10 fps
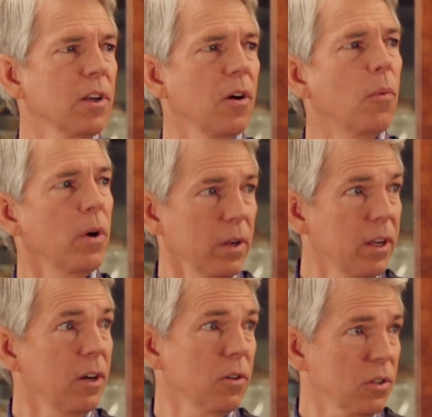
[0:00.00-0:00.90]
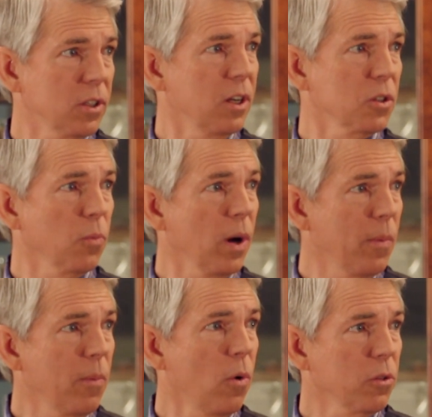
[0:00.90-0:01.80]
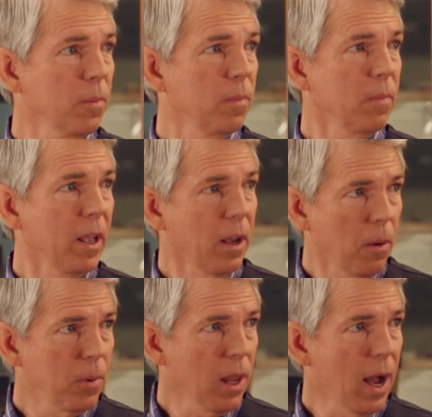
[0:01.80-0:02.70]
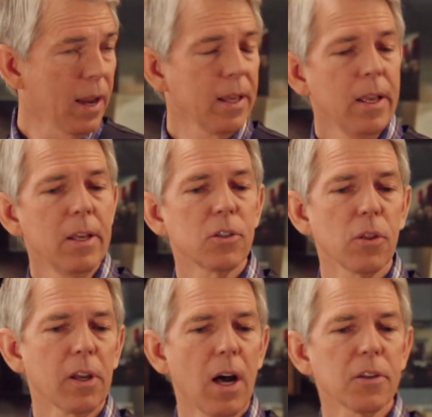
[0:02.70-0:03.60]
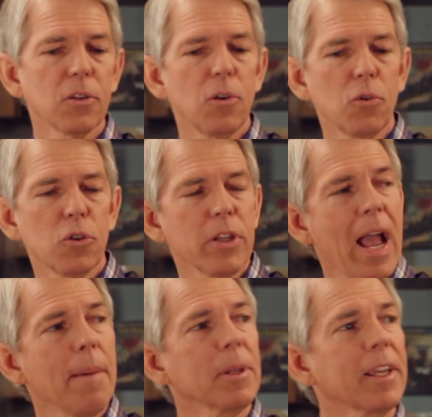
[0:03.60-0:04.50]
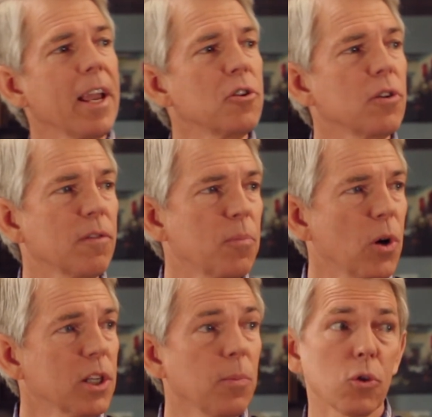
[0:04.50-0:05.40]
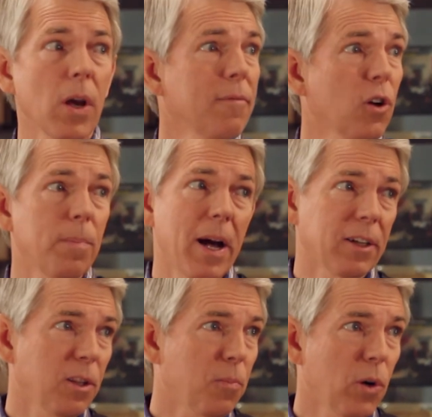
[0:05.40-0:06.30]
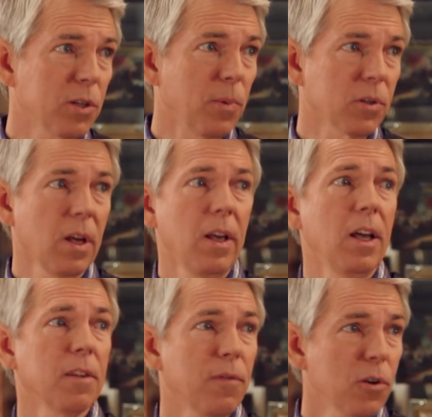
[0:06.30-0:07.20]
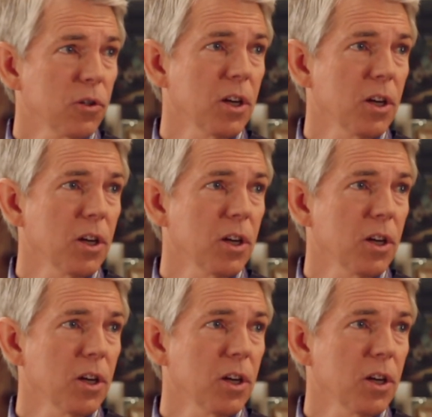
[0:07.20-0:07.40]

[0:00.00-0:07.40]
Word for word: ago? Well, here's, here's the way we want them uh, applied. So the Constitution is the application of the principles. You have to go back to the principles. In the first